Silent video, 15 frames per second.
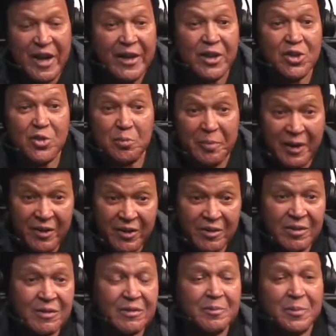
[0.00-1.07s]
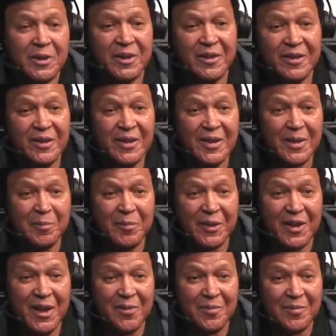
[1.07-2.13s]
I could do better,
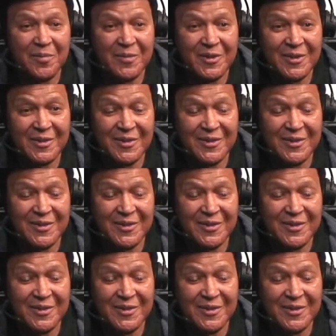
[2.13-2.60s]
but I'm.